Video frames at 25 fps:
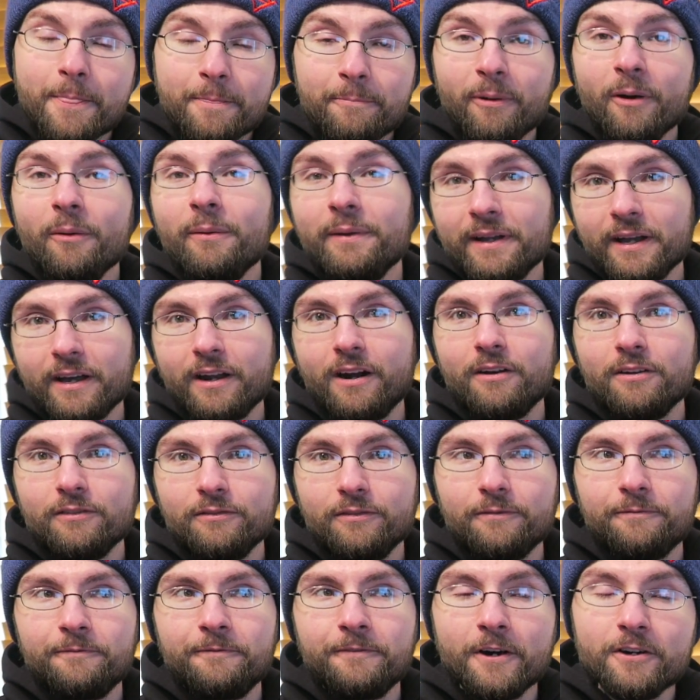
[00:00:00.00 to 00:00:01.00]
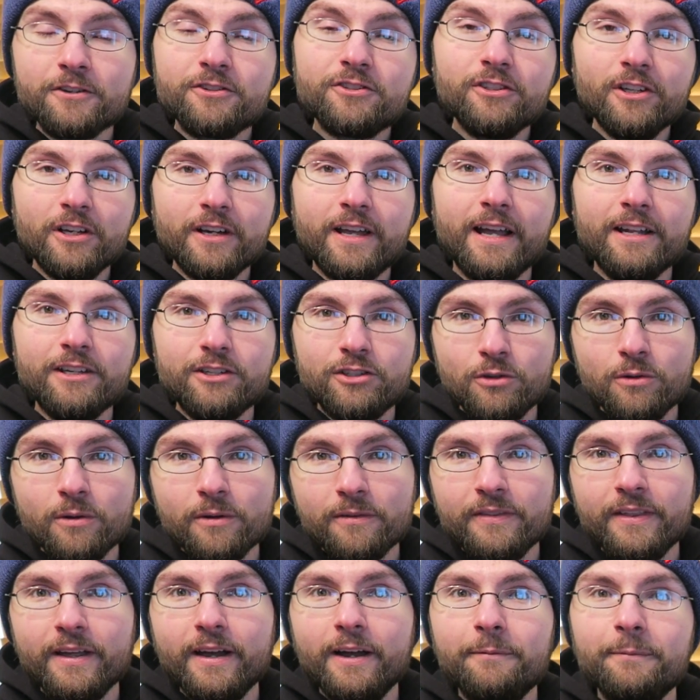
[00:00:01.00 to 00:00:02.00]
But we got our first look at two
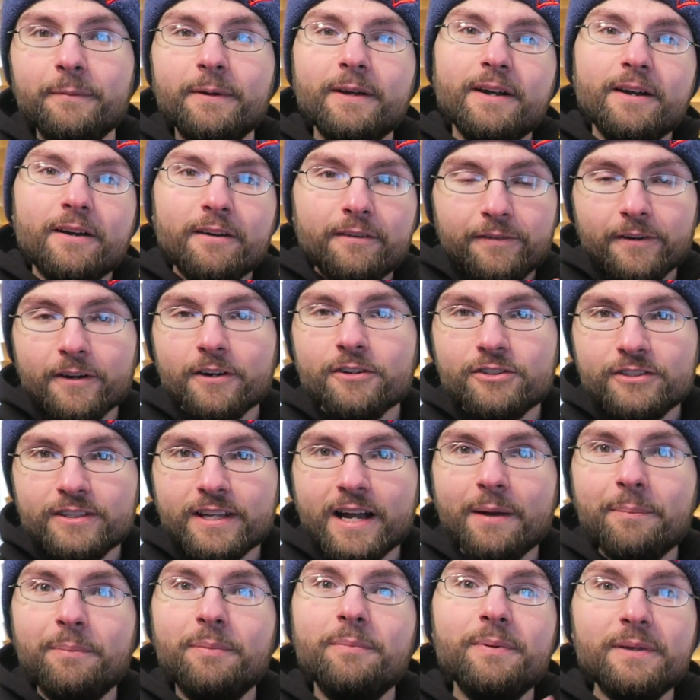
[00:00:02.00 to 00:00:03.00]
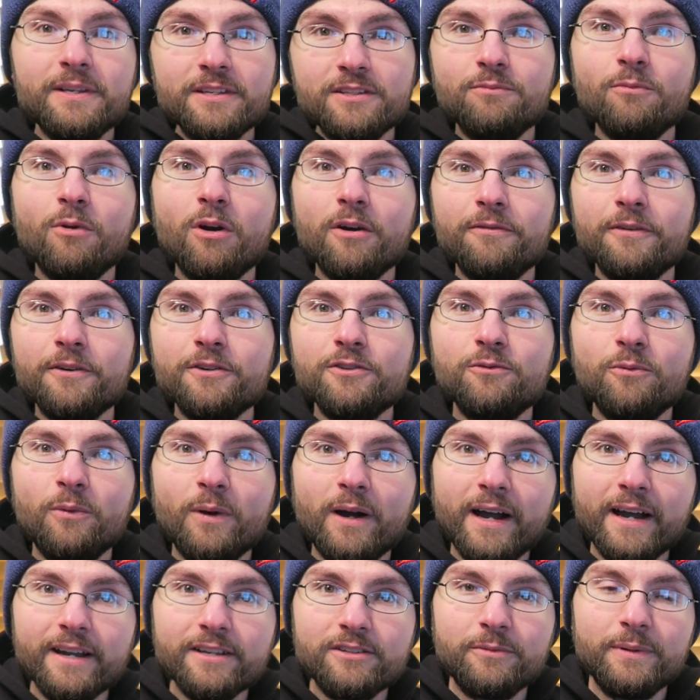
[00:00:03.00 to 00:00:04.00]
of them. First up, Beast Morphers
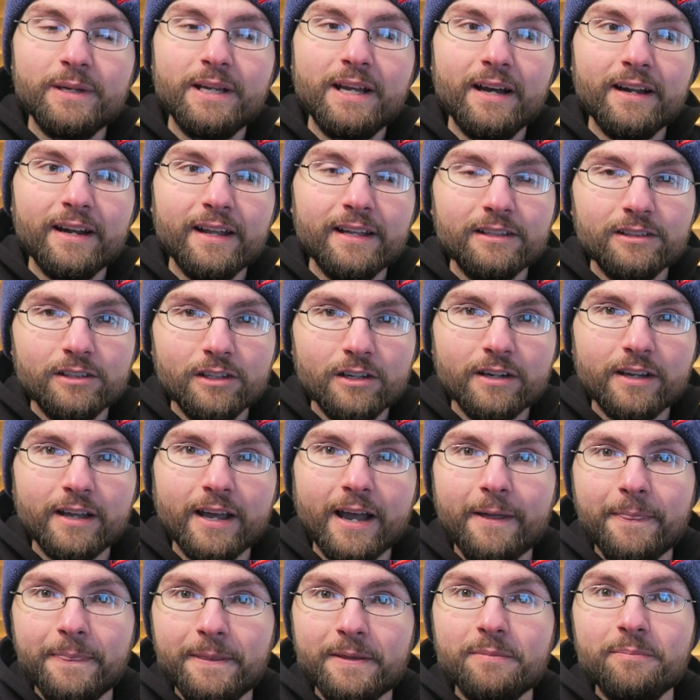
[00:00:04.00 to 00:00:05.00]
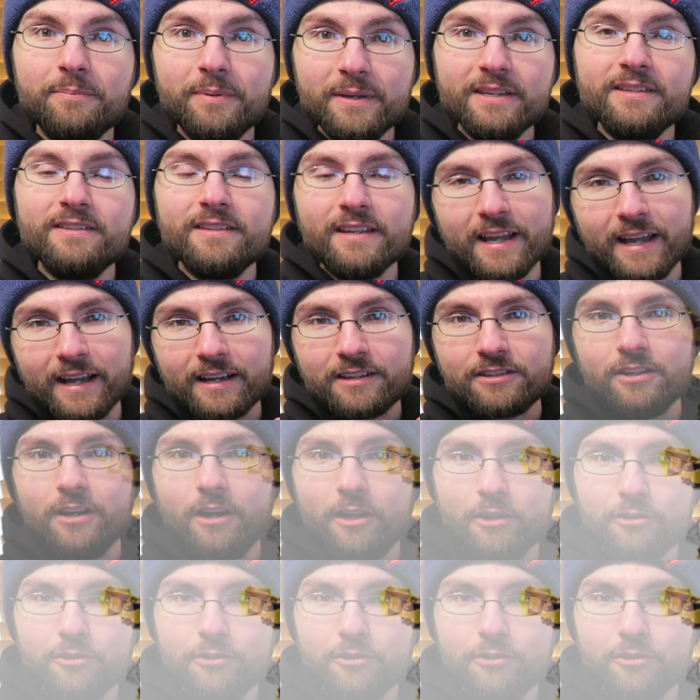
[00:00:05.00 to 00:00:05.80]
wise, we got a look at the Beast X